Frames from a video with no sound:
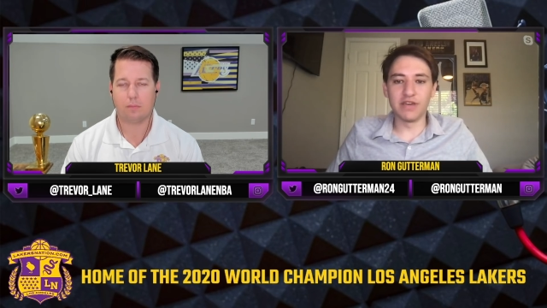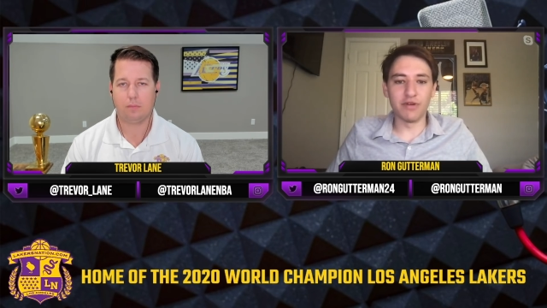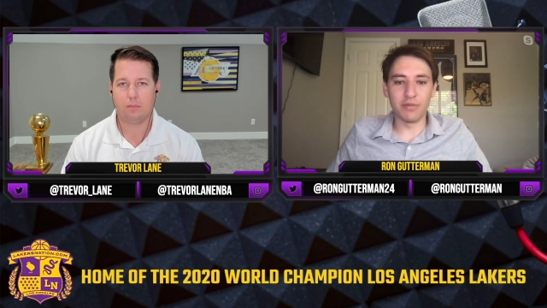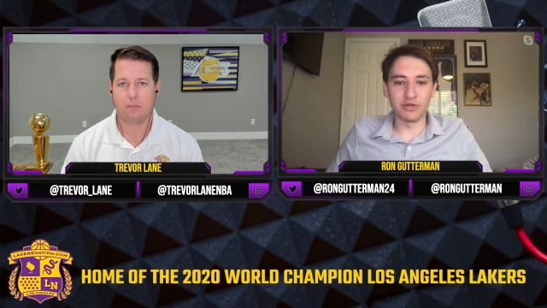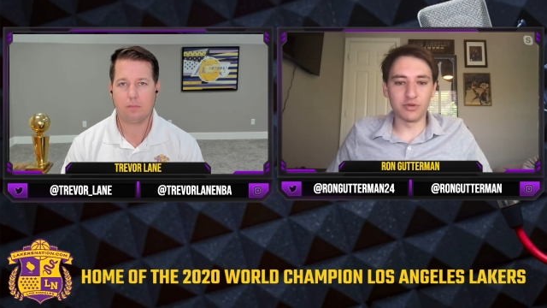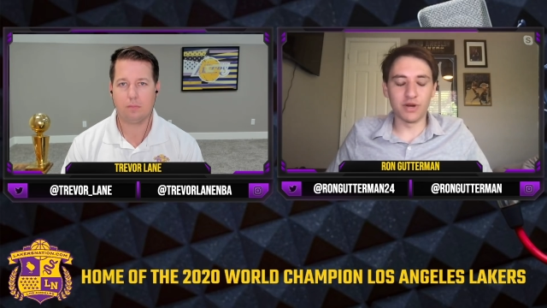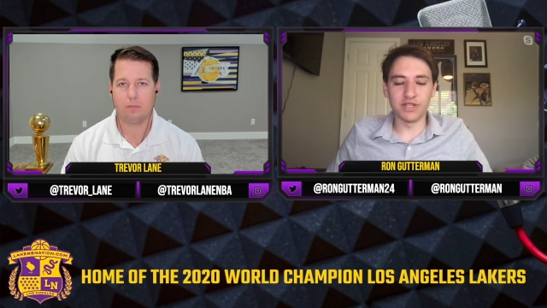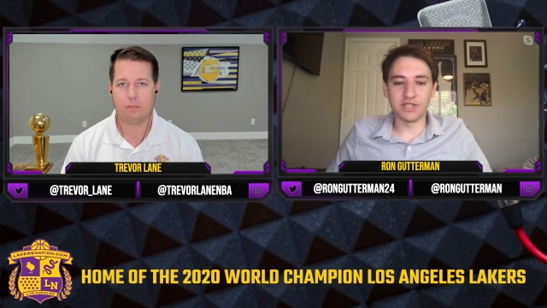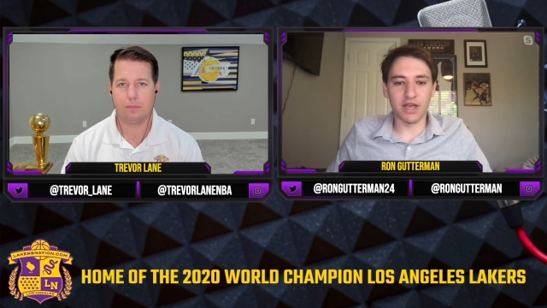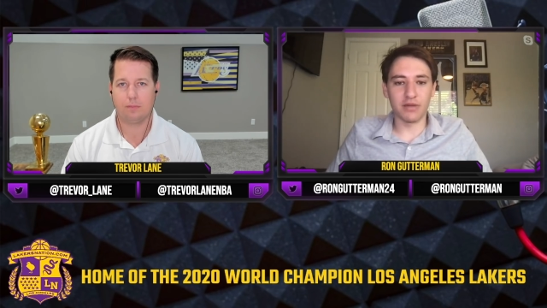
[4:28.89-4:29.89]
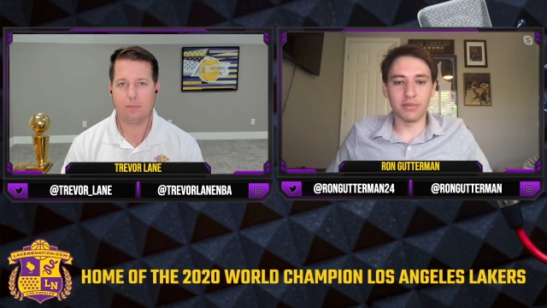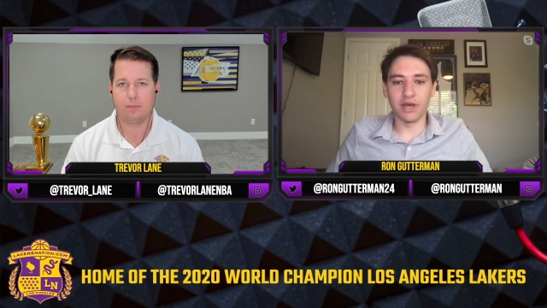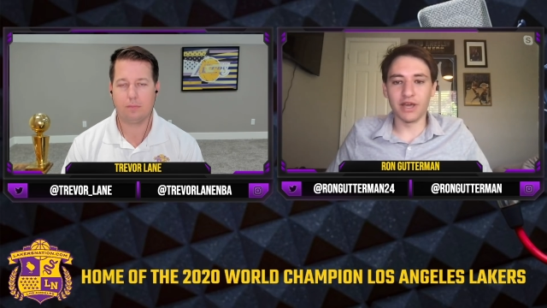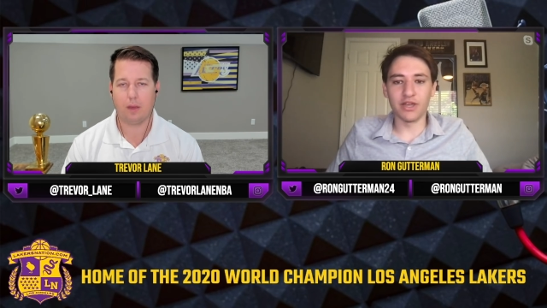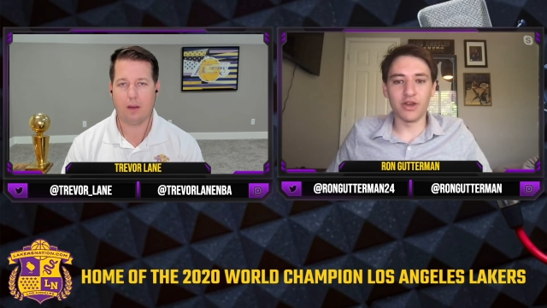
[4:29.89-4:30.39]
Speaker 1: up your 22nd
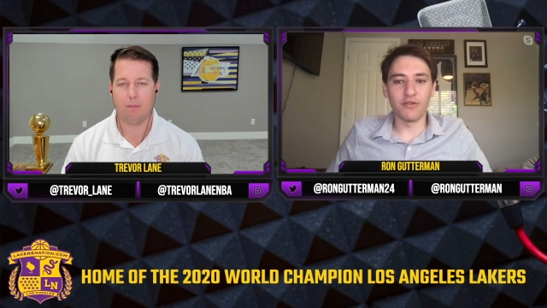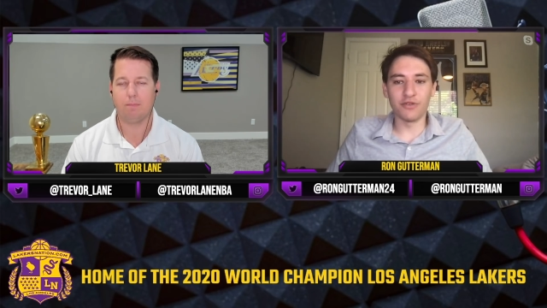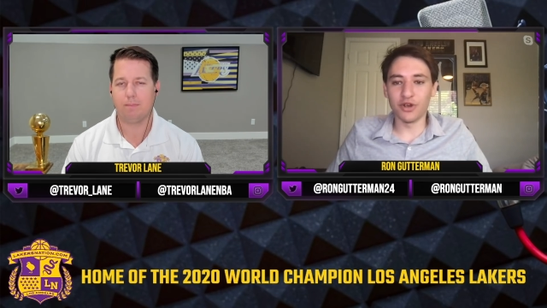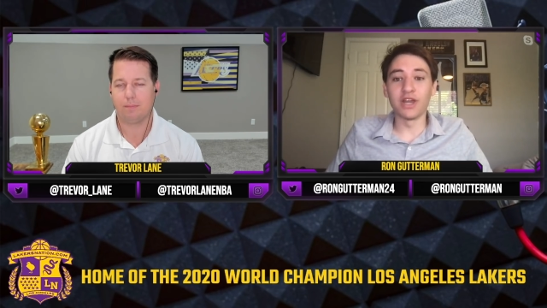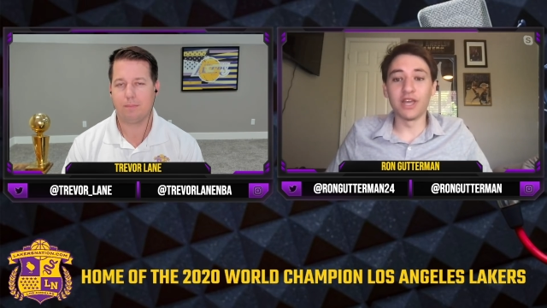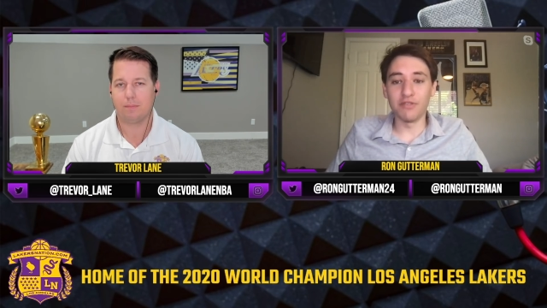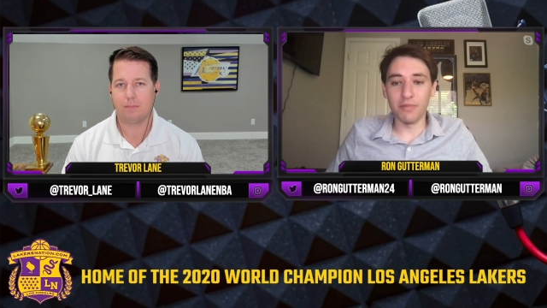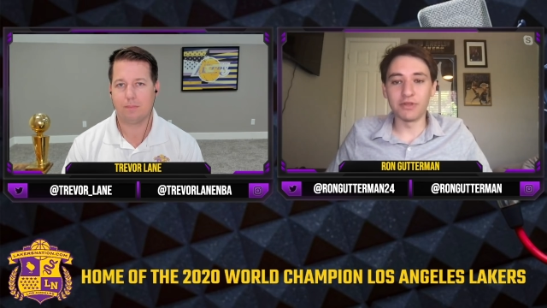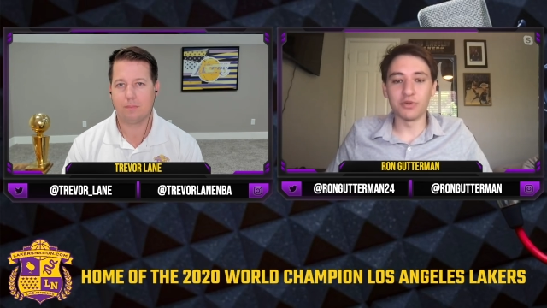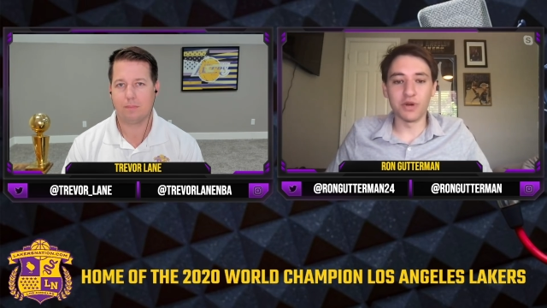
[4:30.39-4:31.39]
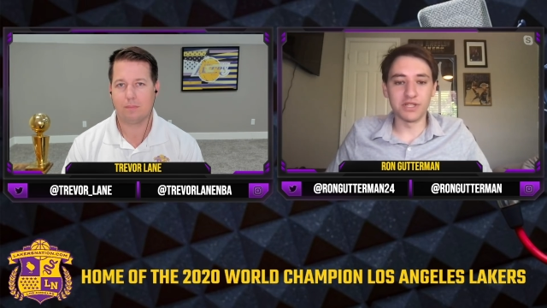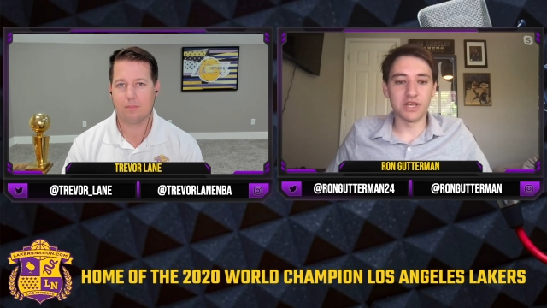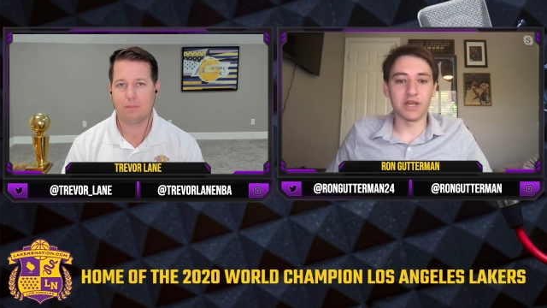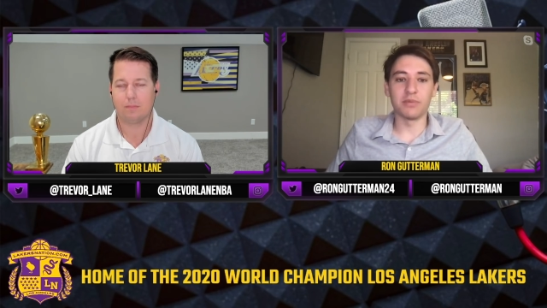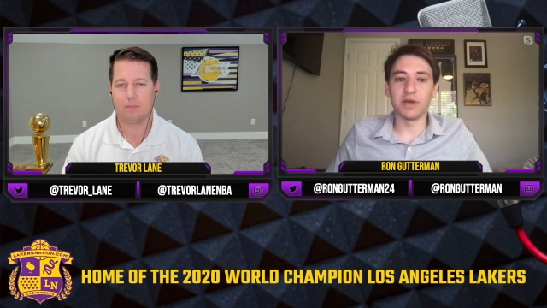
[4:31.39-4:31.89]
pick. You know, if you're going to give up the
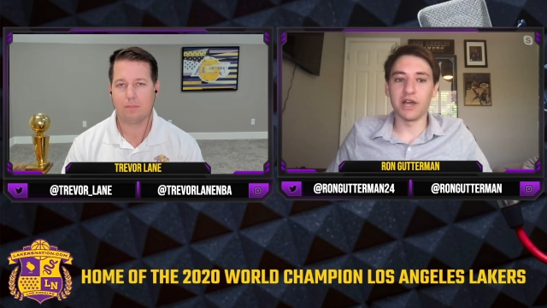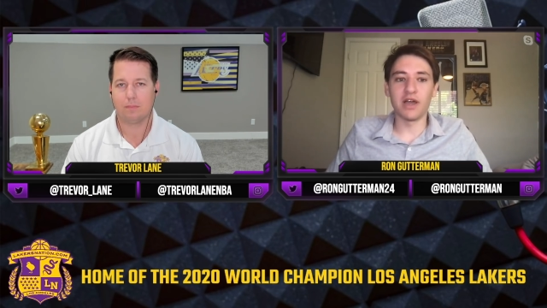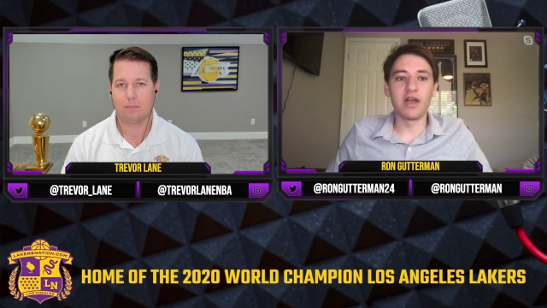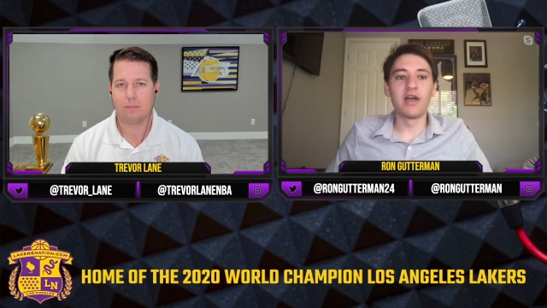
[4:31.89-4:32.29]
22nd pick,